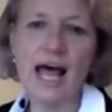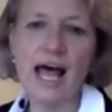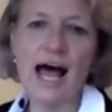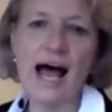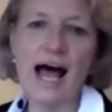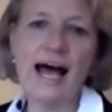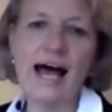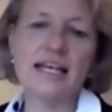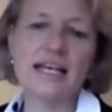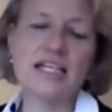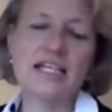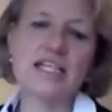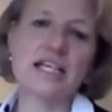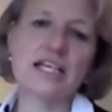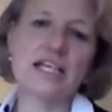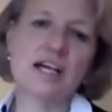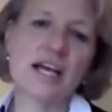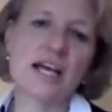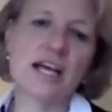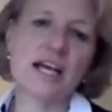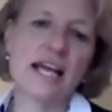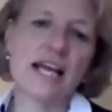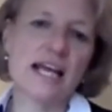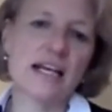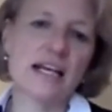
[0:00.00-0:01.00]
And
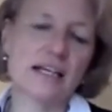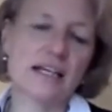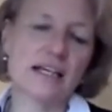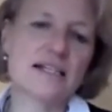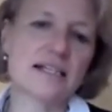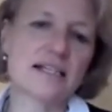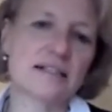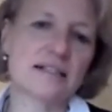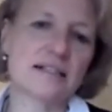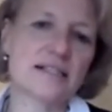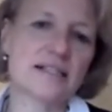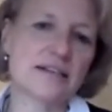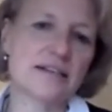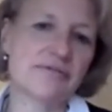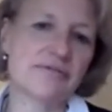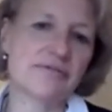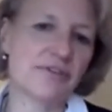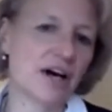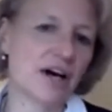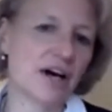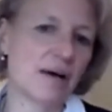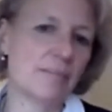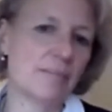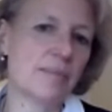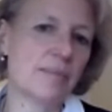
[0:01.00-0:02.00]
in a consultancy
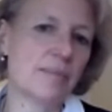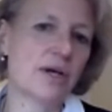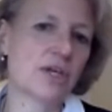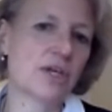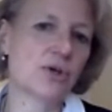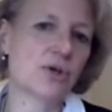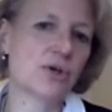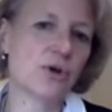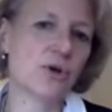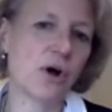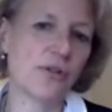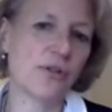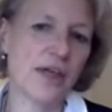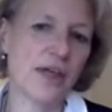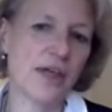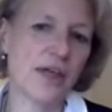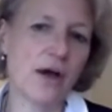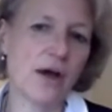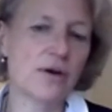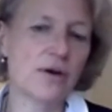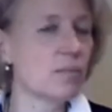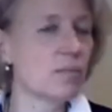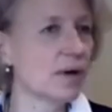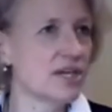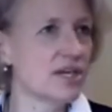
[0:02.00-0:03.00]
firm, you're not the
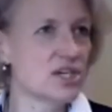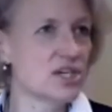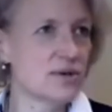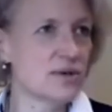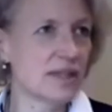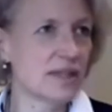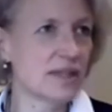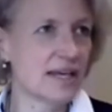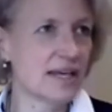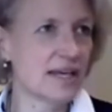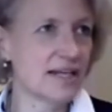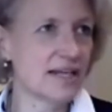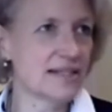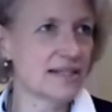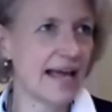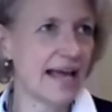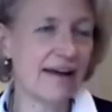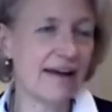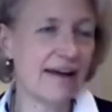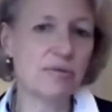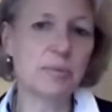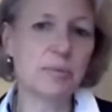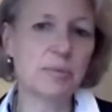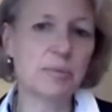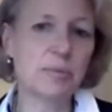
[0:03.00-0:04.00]
only one doing this.
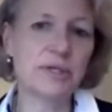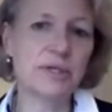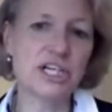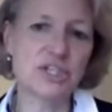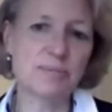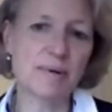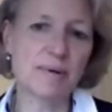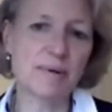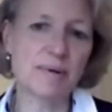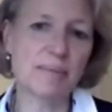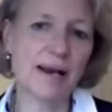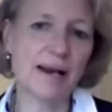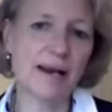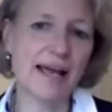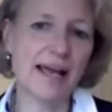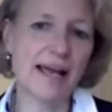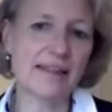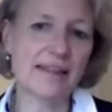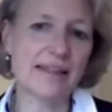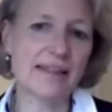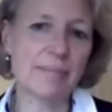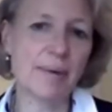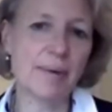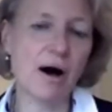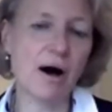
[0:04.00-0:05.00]
Everybody should be playing
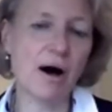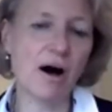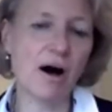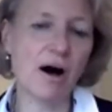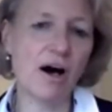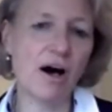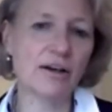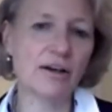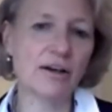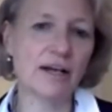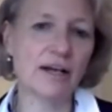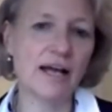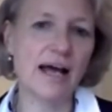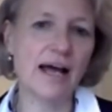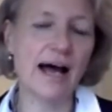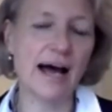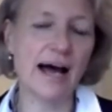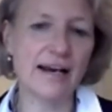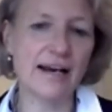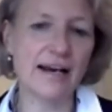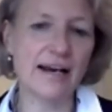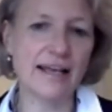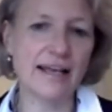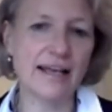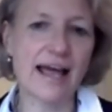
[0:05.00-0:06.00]
their part.
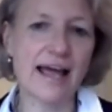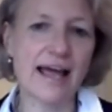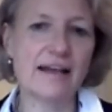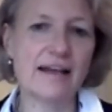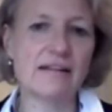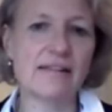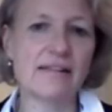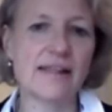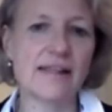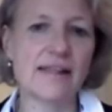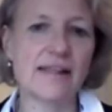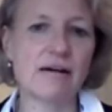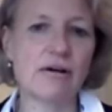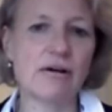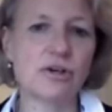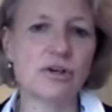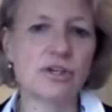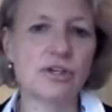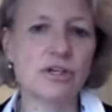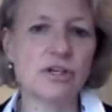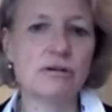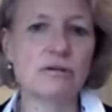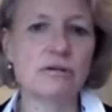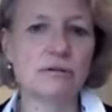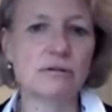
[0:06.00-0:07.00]
And again, there are
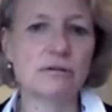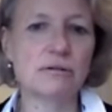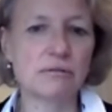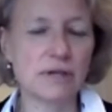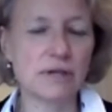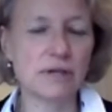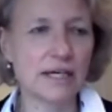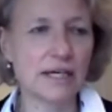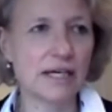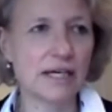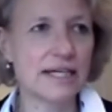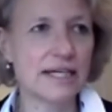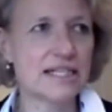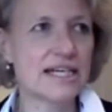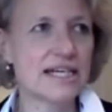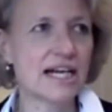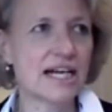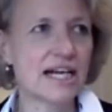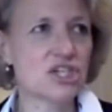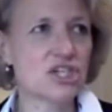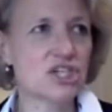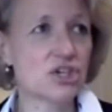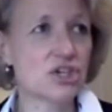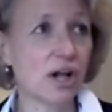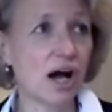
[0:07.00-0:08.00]
new
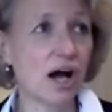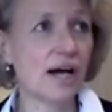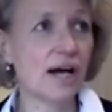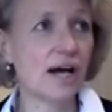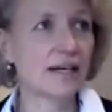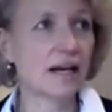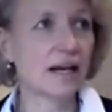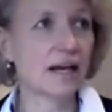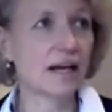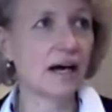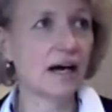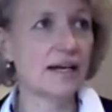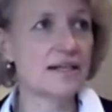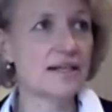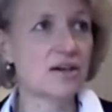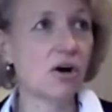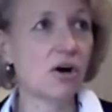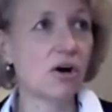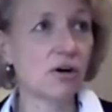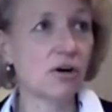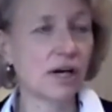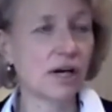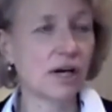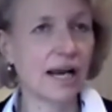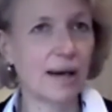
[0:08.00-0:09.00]
international guidelines
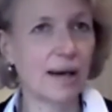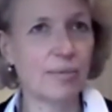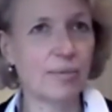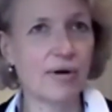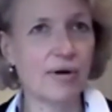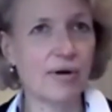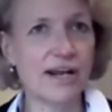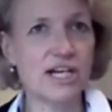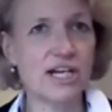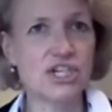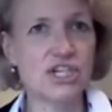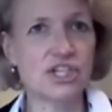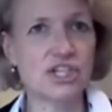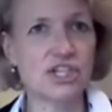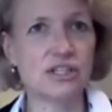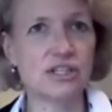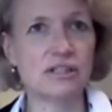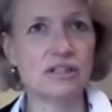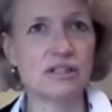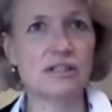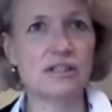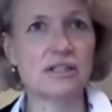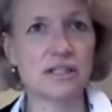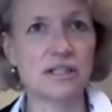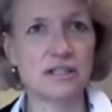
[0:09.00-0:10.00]
on
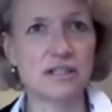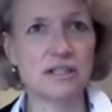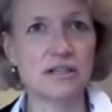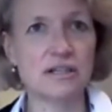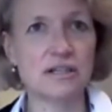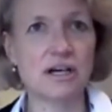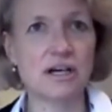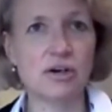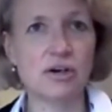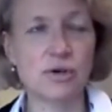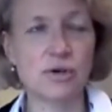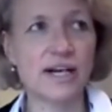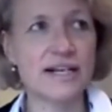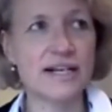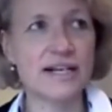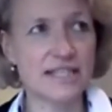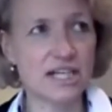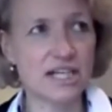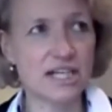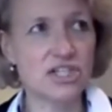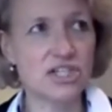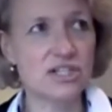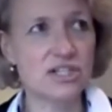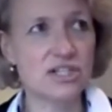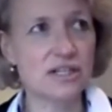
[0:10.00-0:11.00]
collaboration that
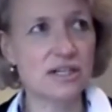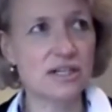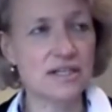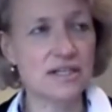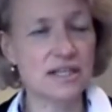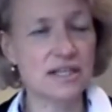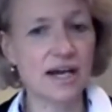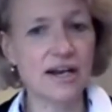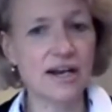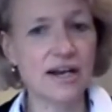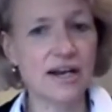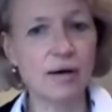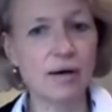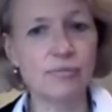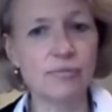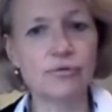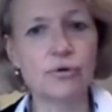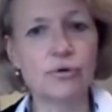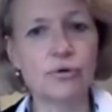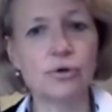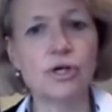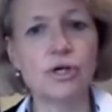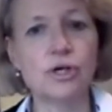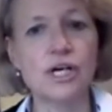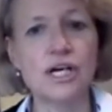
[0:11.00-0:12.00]
organisations can sign up
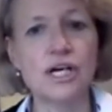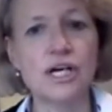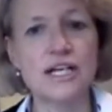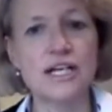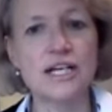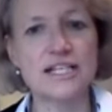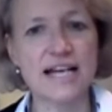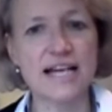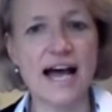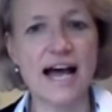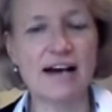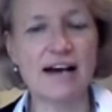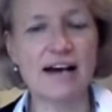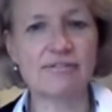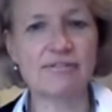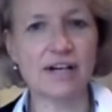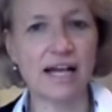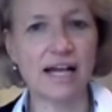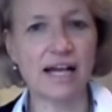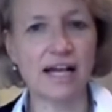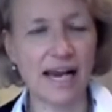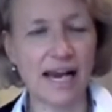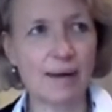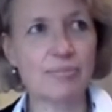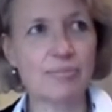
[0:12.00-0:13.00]
for to have
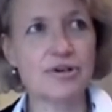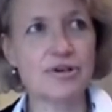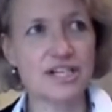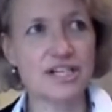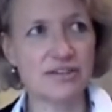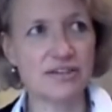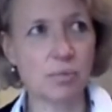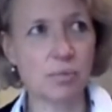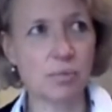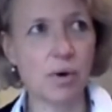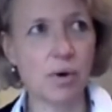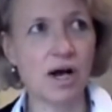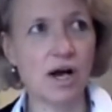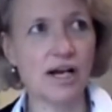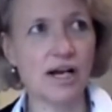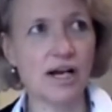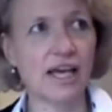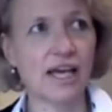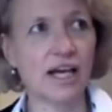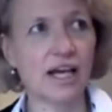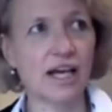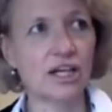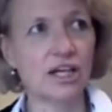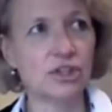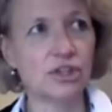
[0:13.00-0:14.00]
collaborative
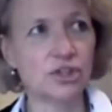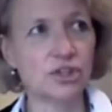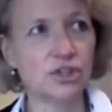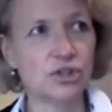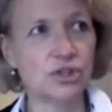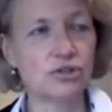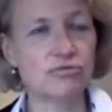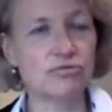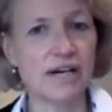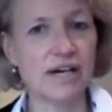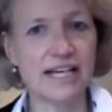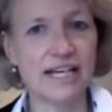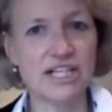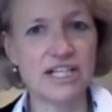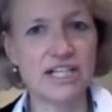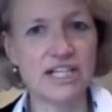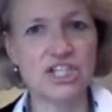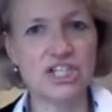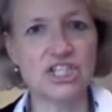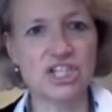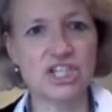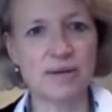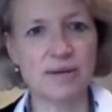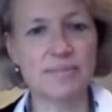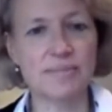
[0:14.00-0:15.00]
working and good
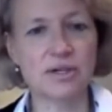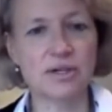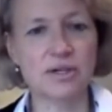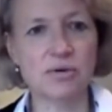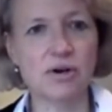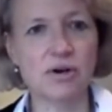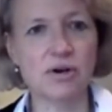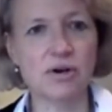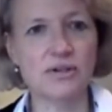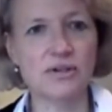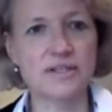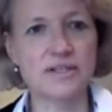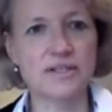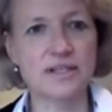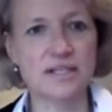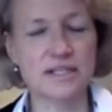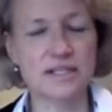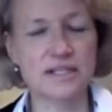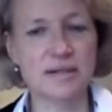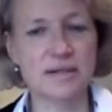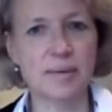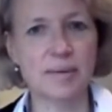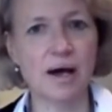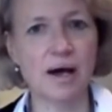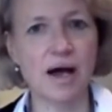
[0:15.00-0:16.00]
relationships across the
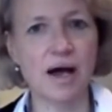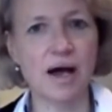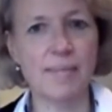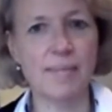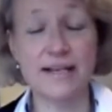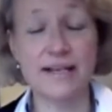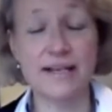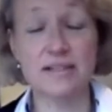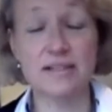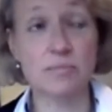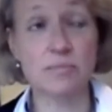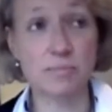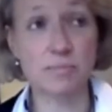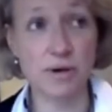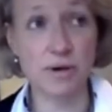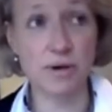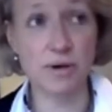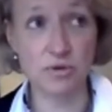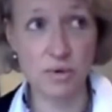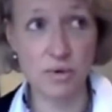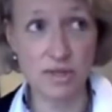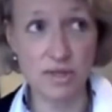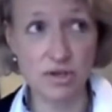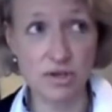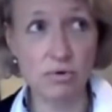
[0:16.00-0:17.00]
supplier base, both
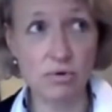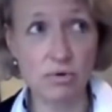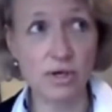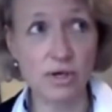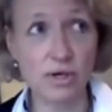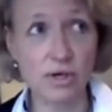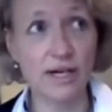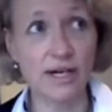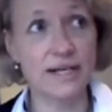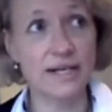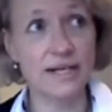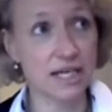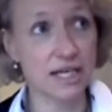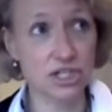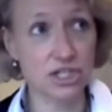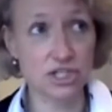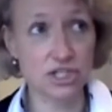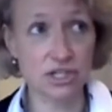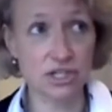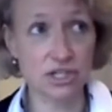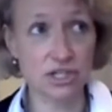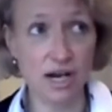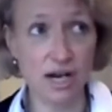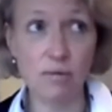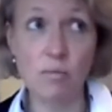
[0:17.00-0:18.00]
with your
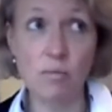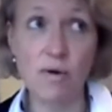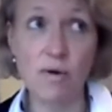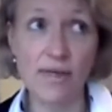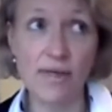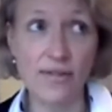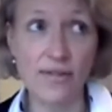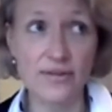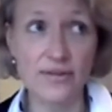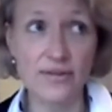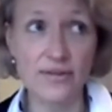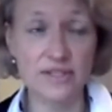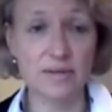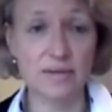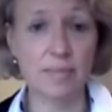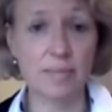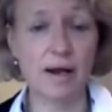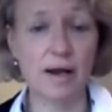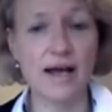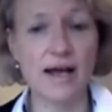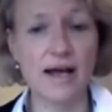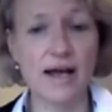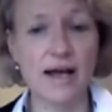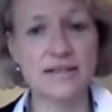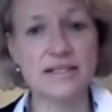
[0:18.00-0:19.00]
organisation and with other
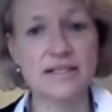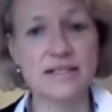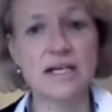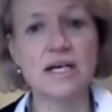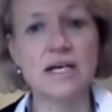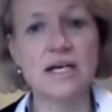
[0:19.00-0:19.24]
suppliers.